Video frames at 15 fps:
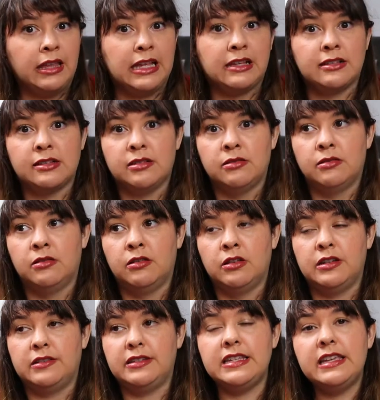Like,
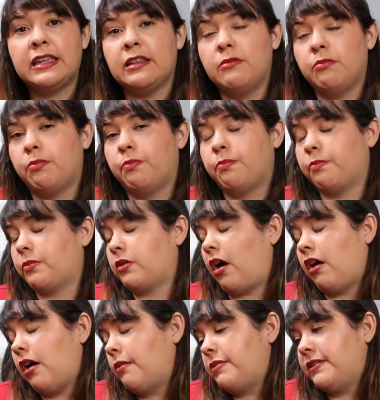decon
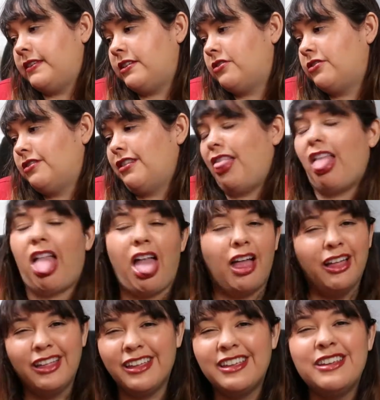composition,
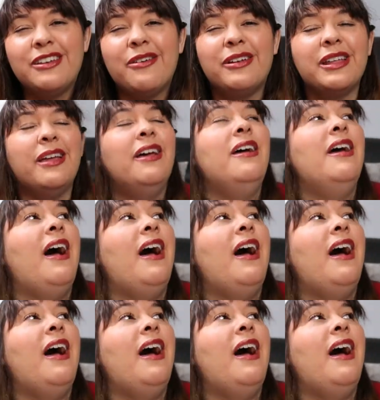you know what I,